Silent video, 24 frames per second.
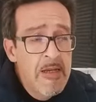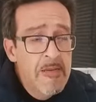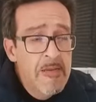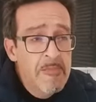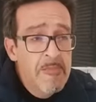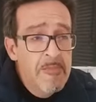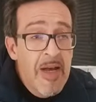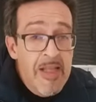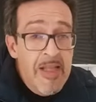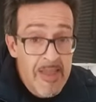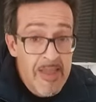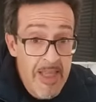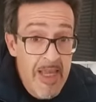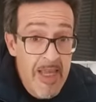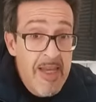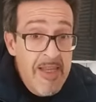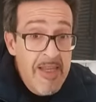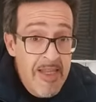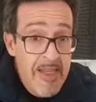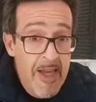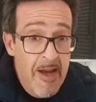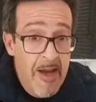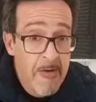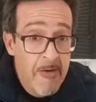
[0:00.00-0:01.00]
But the
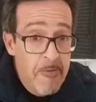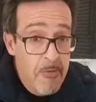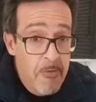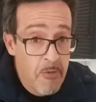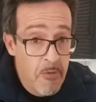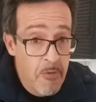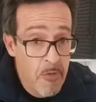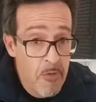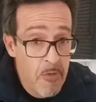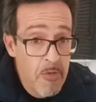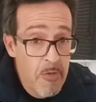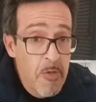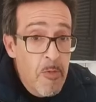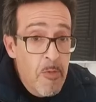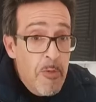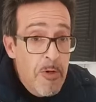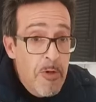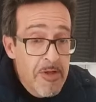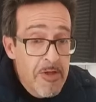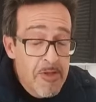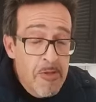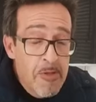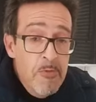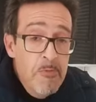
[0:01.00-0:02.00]
idea of Rome
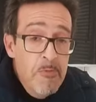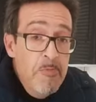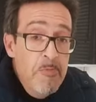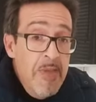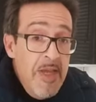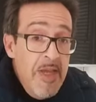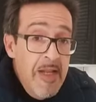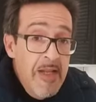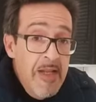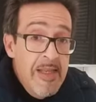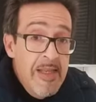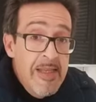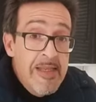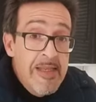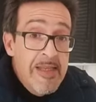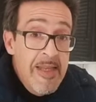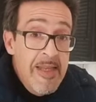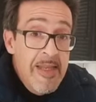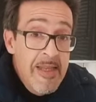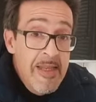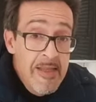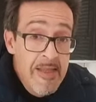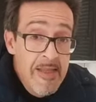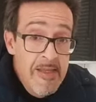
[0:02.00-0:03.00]
was to build
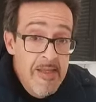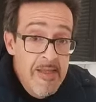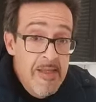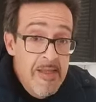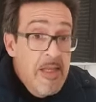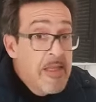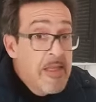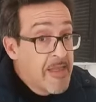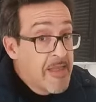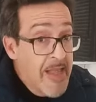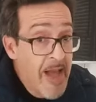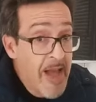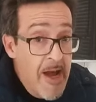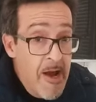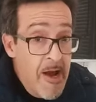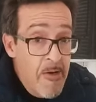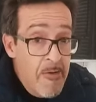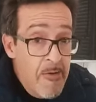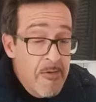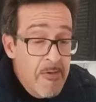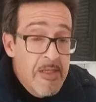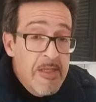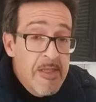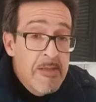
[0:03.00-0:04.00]
cities,
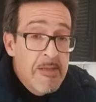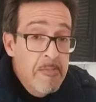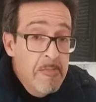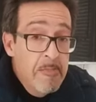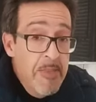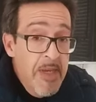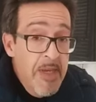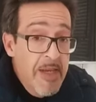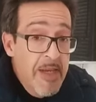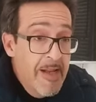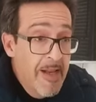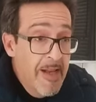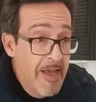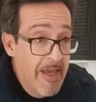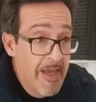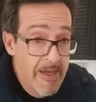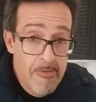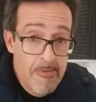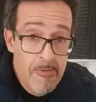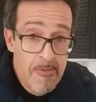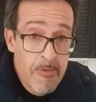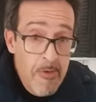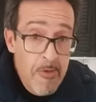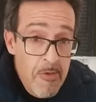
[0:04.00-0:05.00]
towns, big like
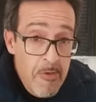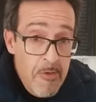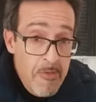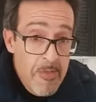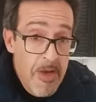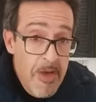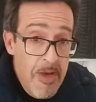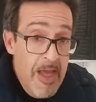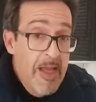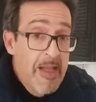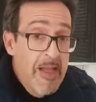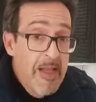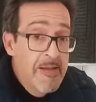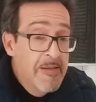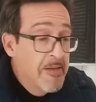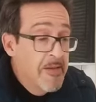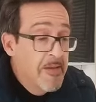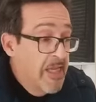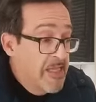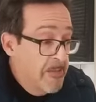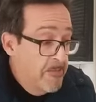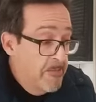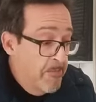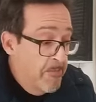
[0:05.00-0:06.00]
Rome, and
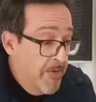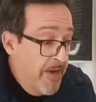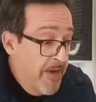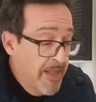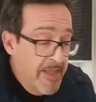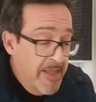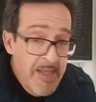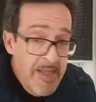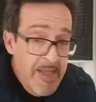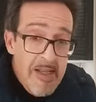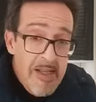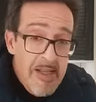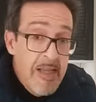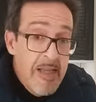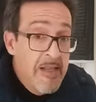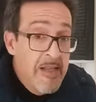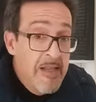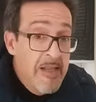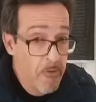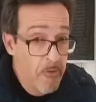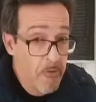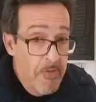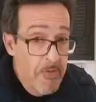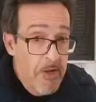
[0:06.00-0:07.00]
spreading
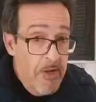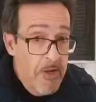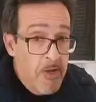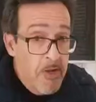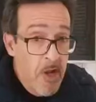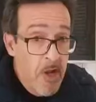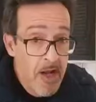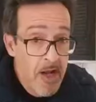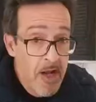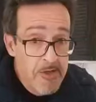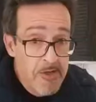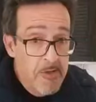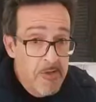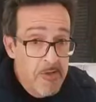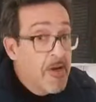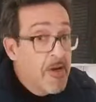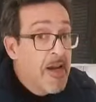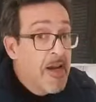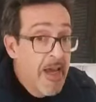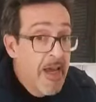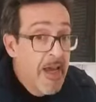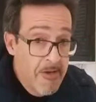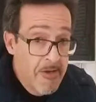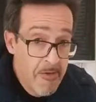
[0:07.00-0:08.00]
Roman culture
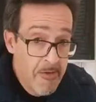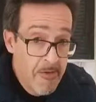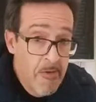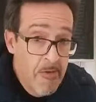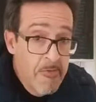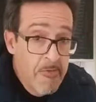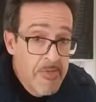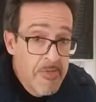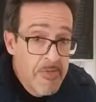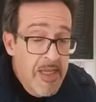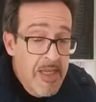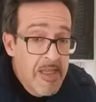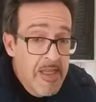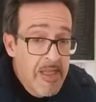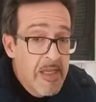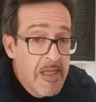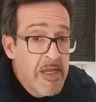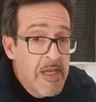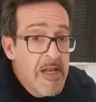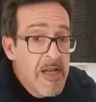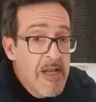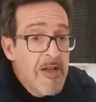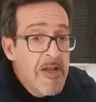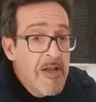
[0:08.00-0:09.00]
like Rome did.
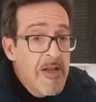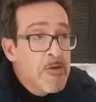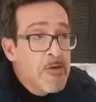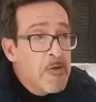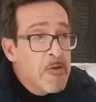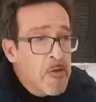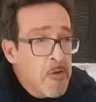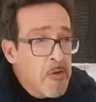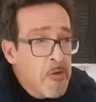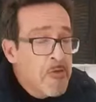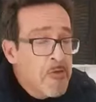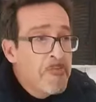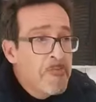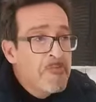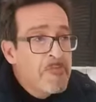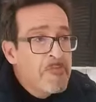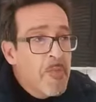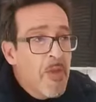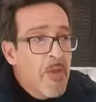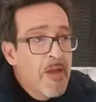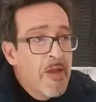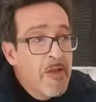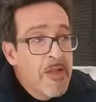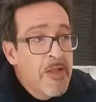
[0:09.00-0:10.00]
So
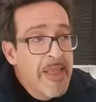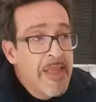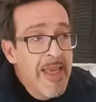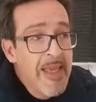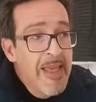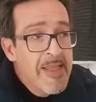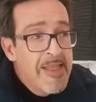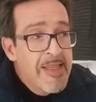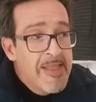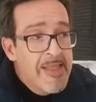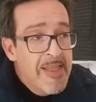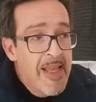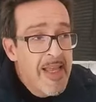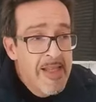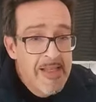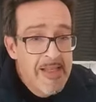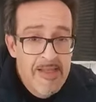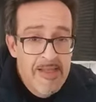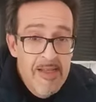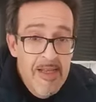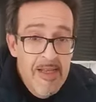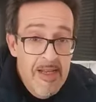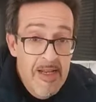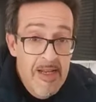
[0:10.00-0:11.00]
they sent
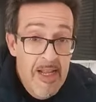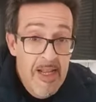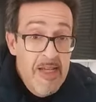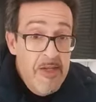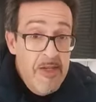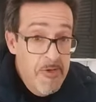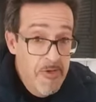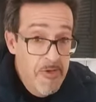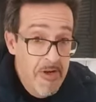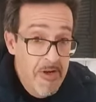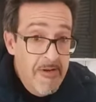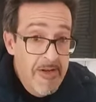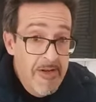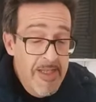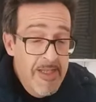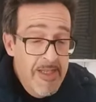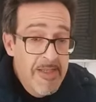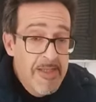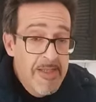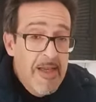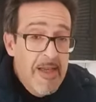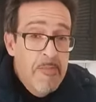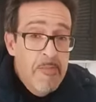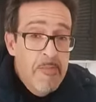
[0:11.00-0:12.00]
the
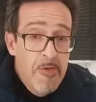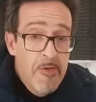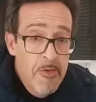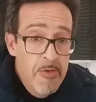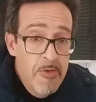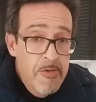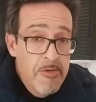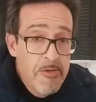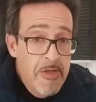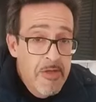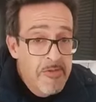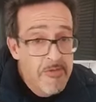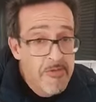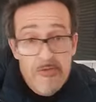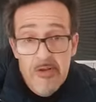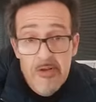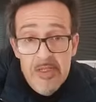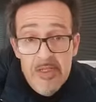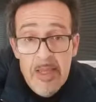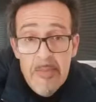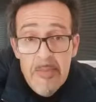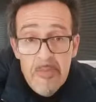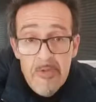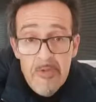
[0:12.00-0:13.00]
legionaries abroad, for
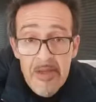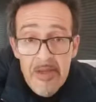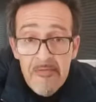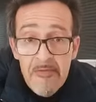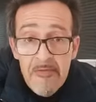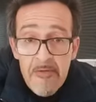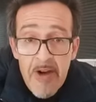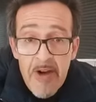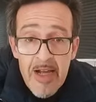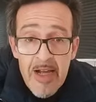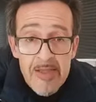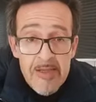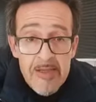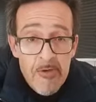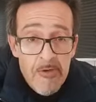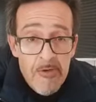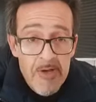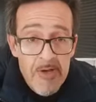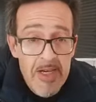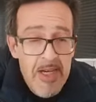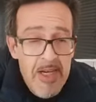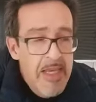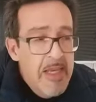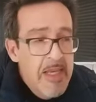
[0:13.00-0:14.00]
example in France or
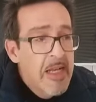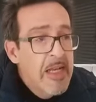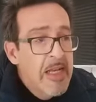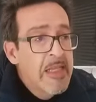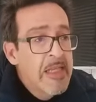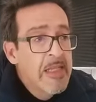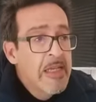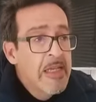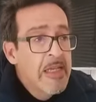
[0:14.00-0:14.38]
in England,